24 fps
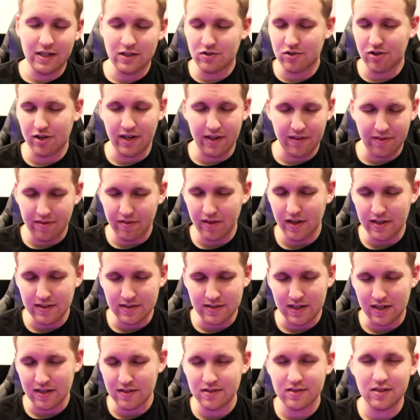intricate
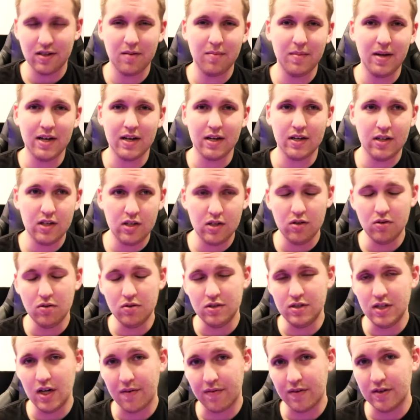things that it's going to make a
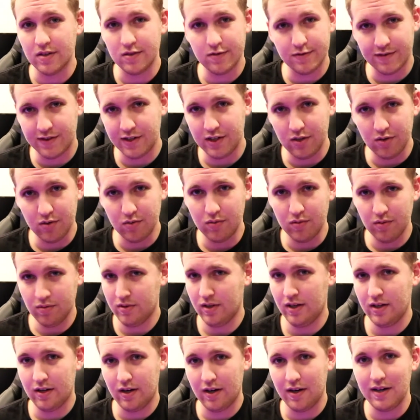huge difference for you
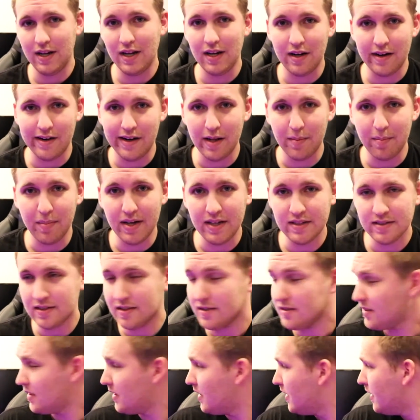on a day-to-day
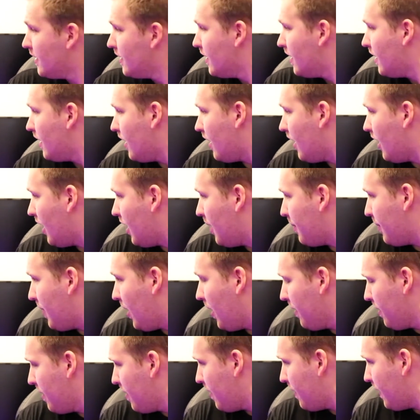basis.
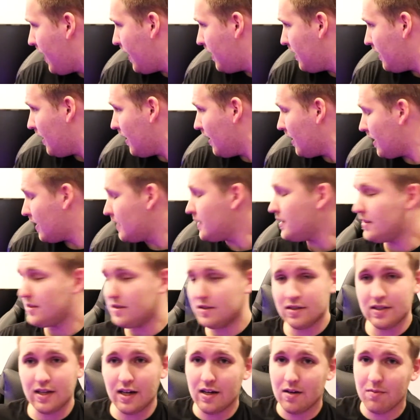Other than that, yeah, I
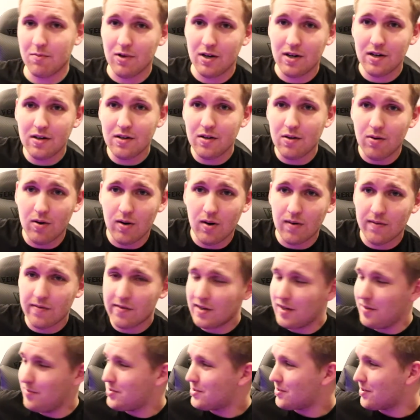just kind of wanted to go
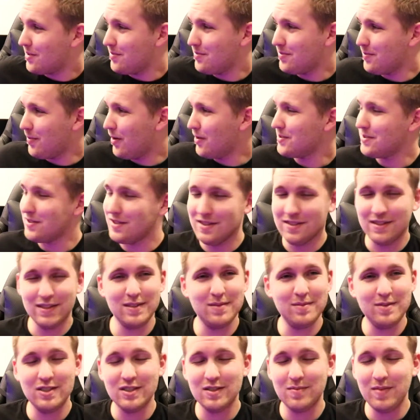over. I'm sure most of this
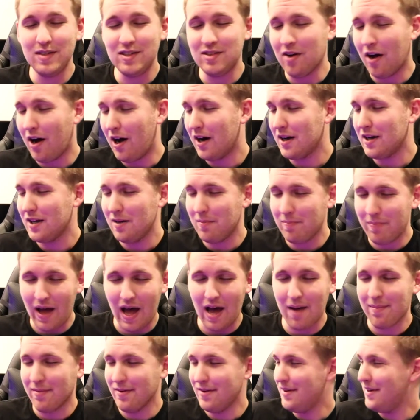isn't just me talking and
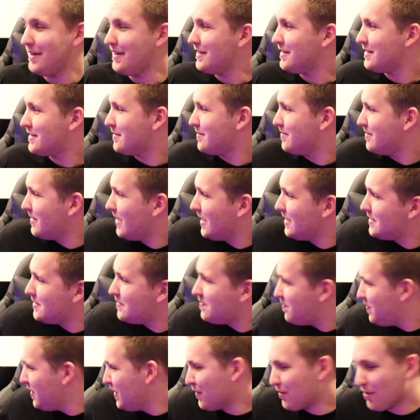babbling and some nice
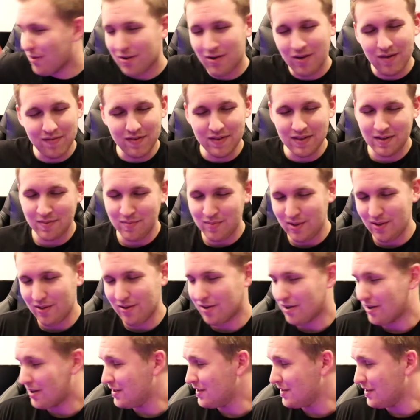B-roll of the
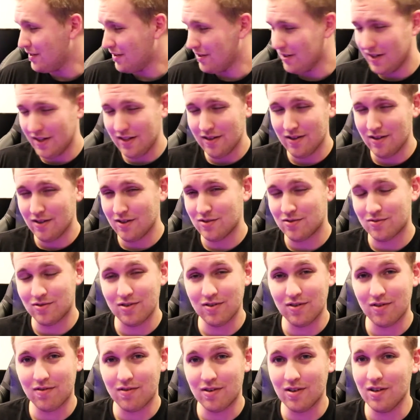computer, because it looks
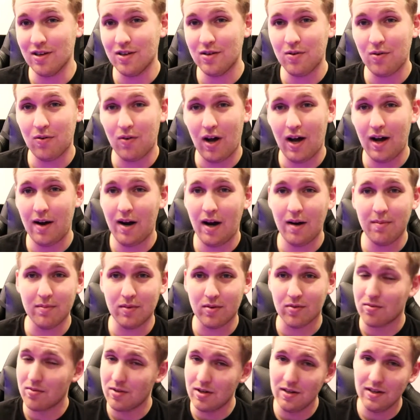really, really cool.
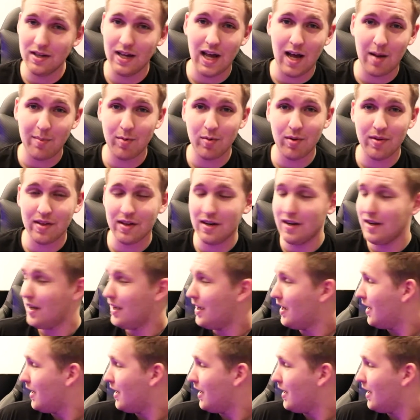I'm really happy with it.